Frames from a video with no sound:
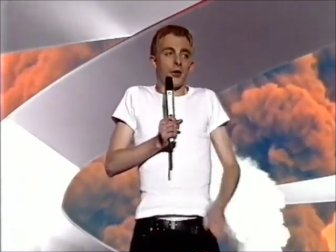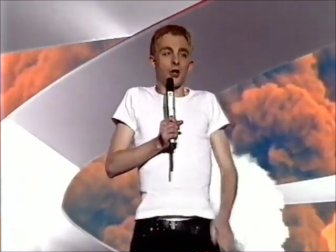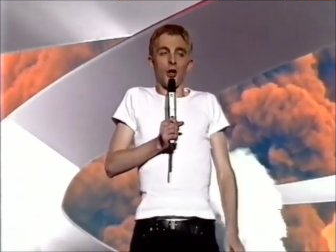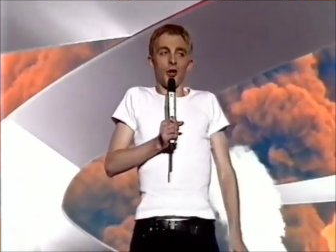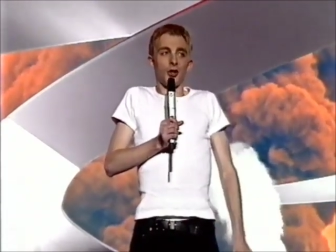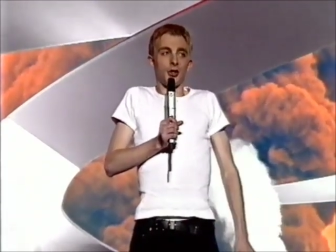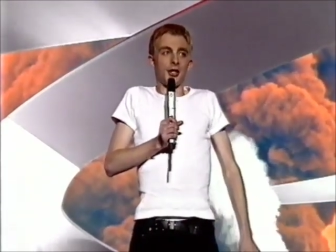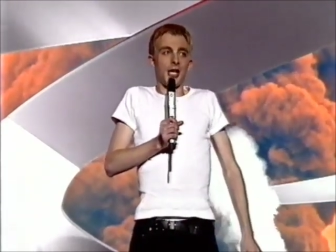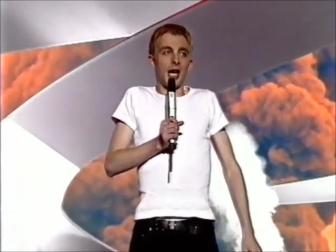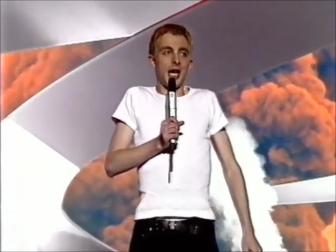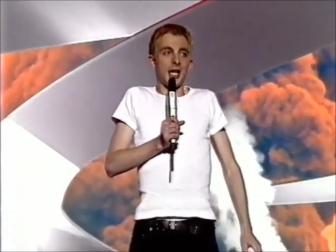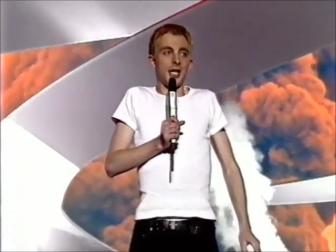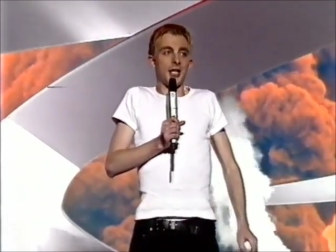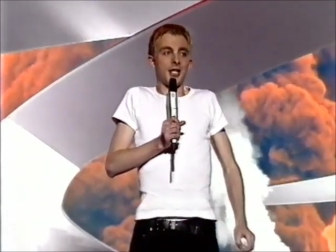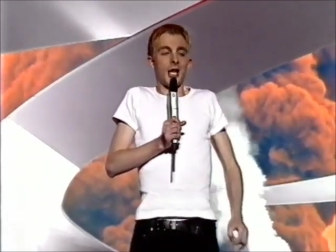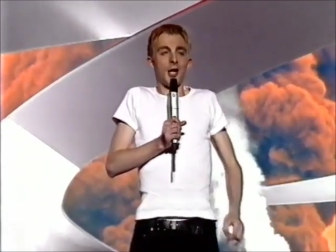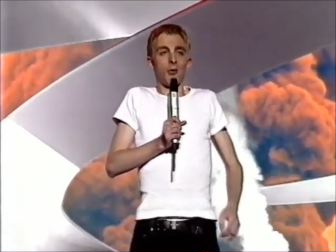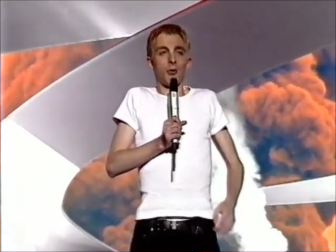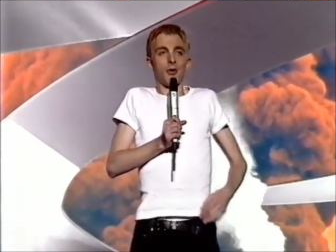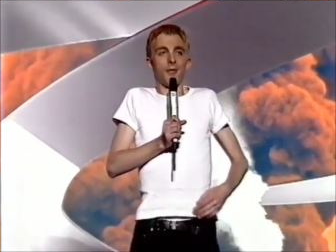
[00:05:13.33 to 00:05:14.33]
"For God's
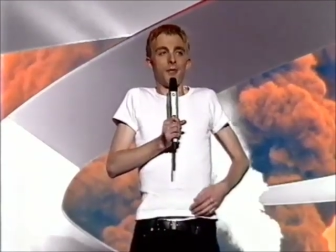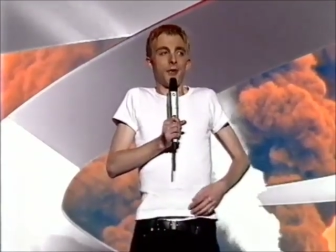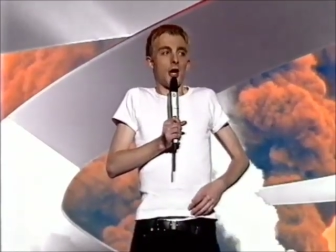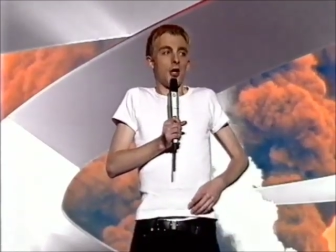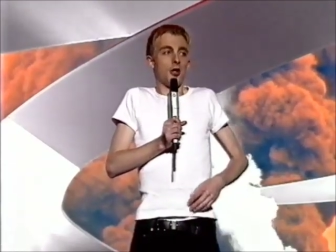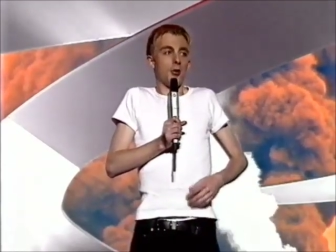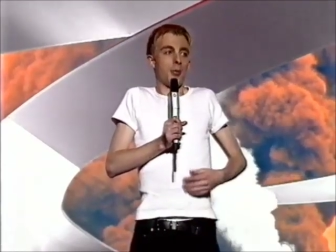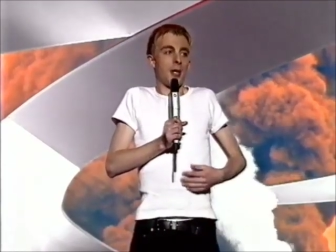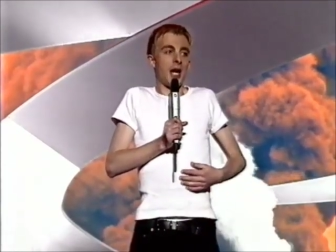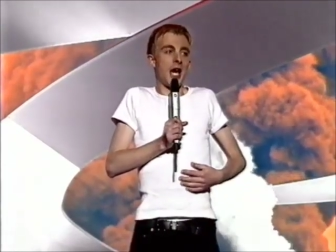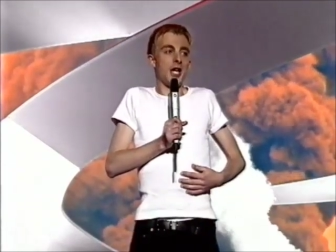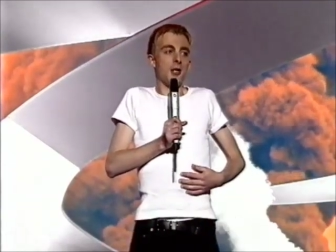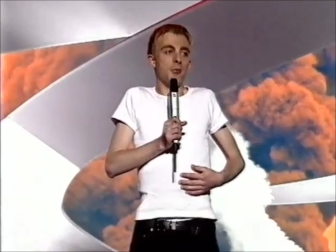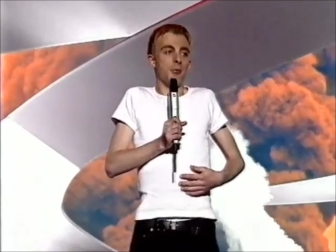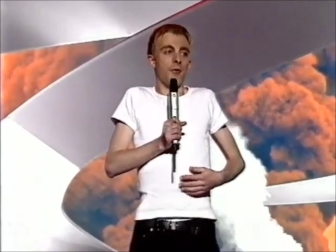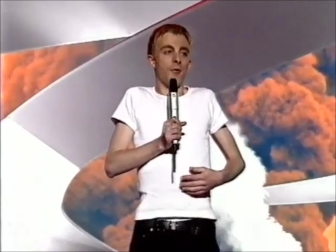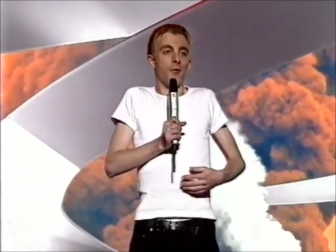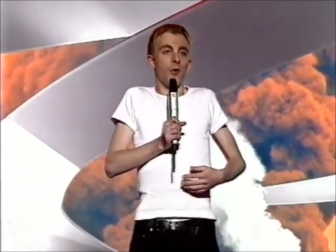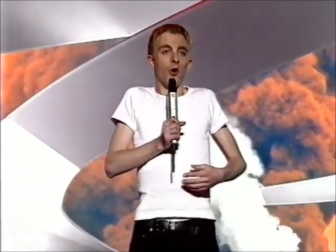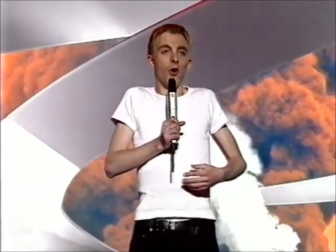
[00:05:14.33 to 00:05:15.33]
sake, has anyone flown a
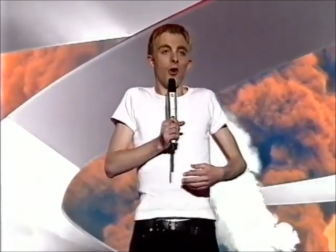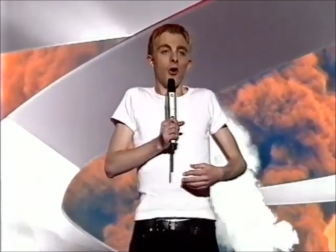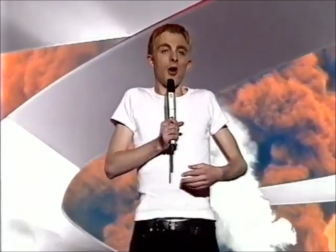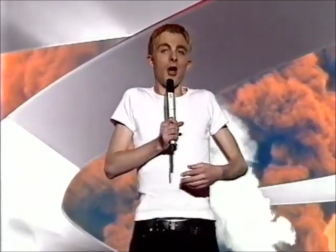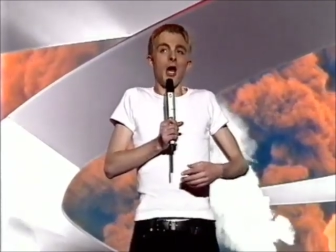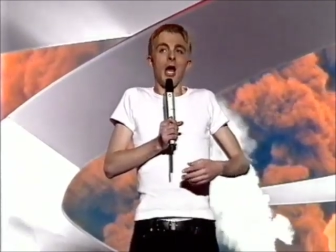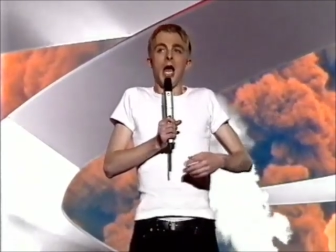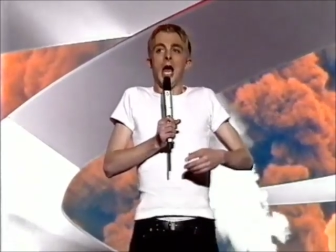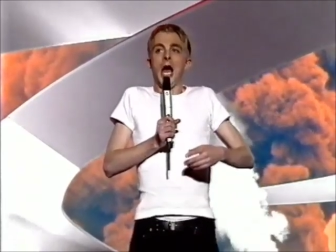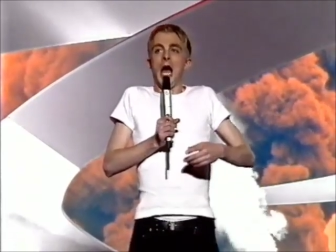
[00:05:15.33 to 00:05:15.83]
plane before?"